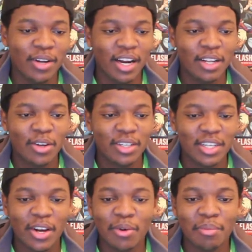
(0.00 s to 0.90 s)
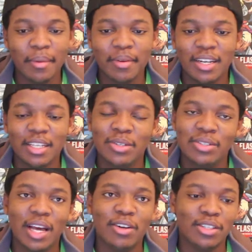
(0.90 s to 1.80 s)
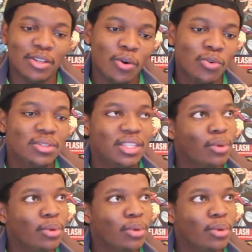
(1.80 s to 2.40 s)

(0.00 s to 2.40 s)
and I thought, yo, maybe they took down his host,